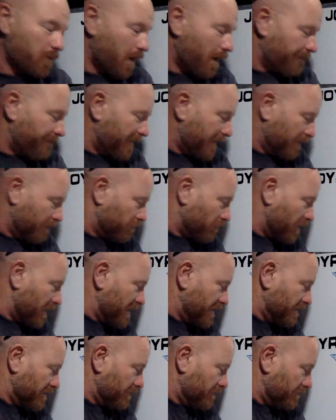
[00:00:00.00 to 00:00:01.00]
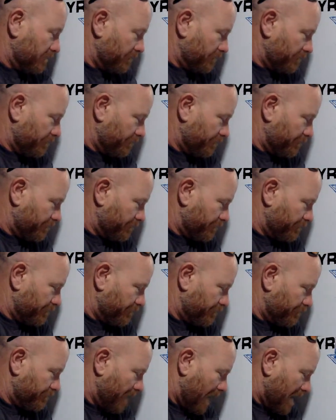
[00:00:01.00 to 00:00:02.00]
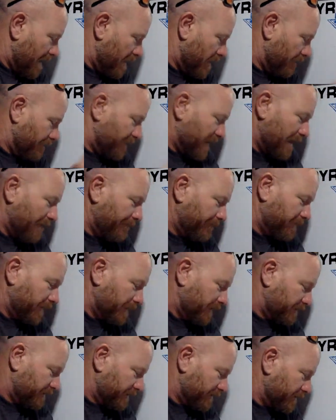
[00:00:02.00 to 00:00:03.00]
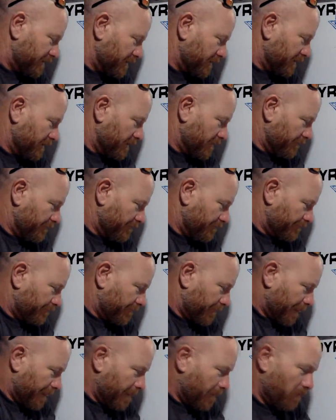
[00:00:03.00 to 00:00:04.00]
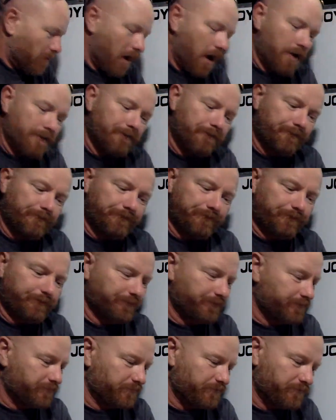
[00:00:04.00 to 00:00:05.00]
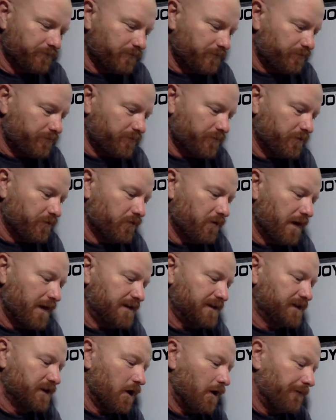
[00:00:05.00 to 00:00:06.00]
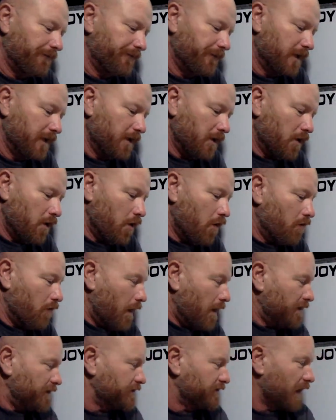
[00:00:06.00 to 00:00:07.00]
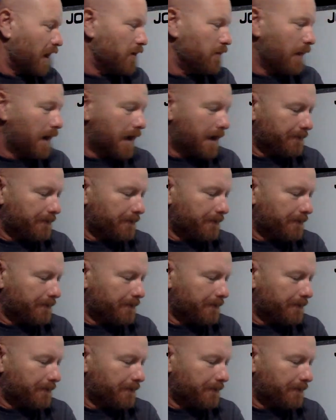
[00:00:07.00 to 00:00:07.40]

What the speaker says: I think green may have left us. All right, green's off. All right, so